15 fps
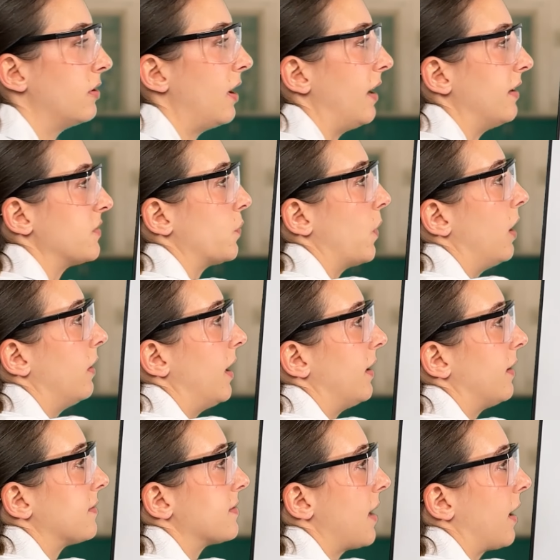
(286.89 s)
as well
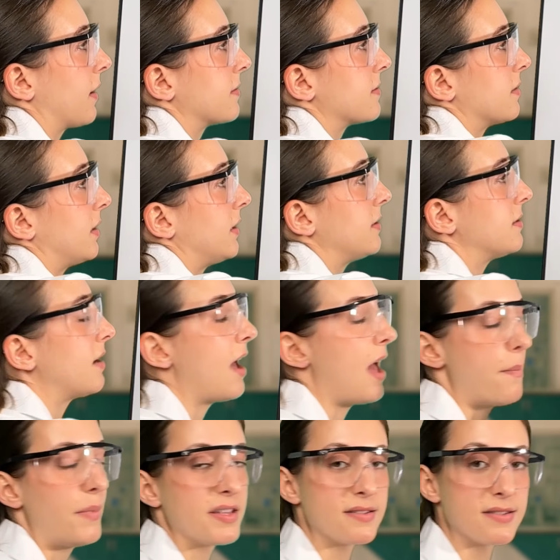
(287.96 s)
as excellent
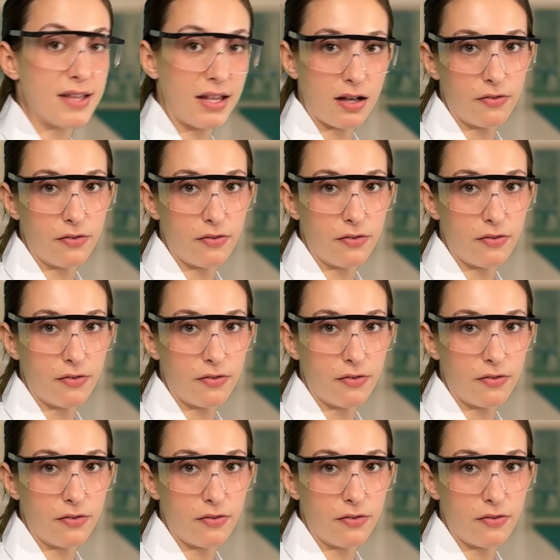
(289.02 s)
MSSA